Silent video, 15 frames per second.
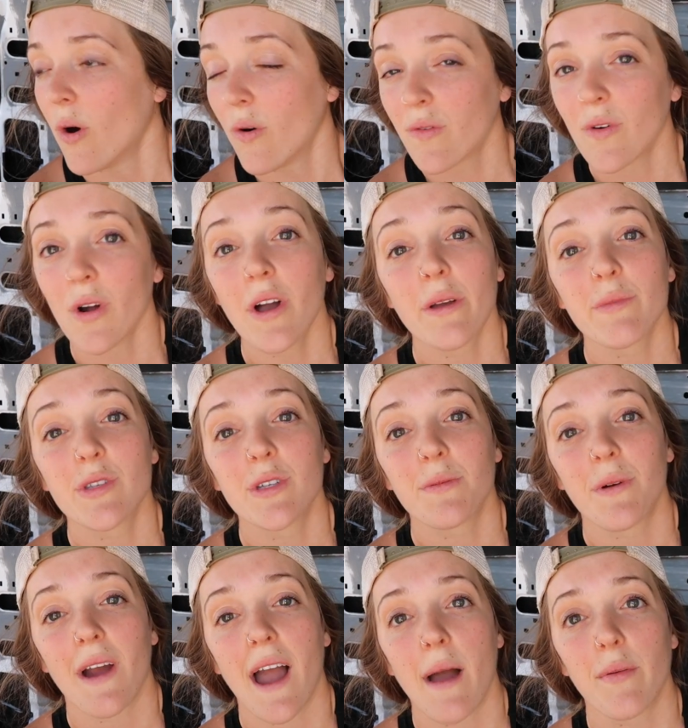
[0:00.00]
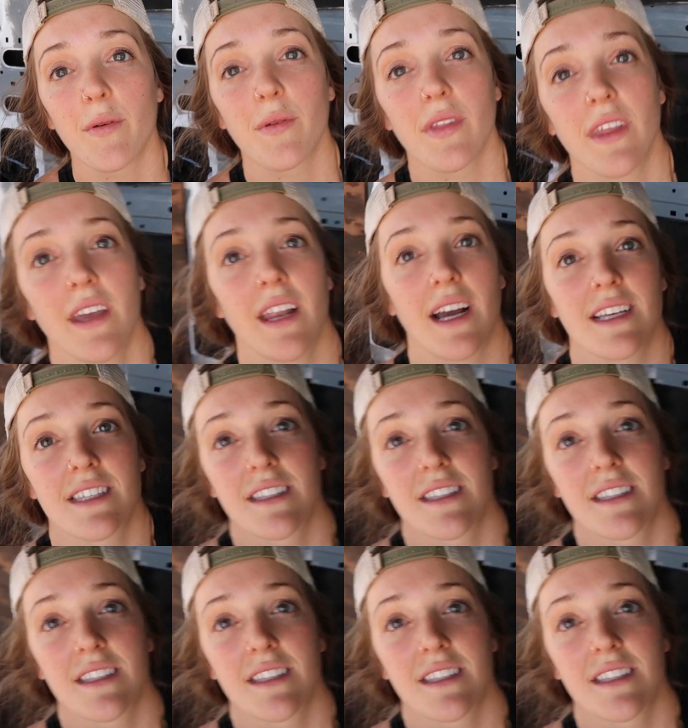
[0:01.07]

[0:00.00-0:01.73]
Overall, I'm super happy with it. I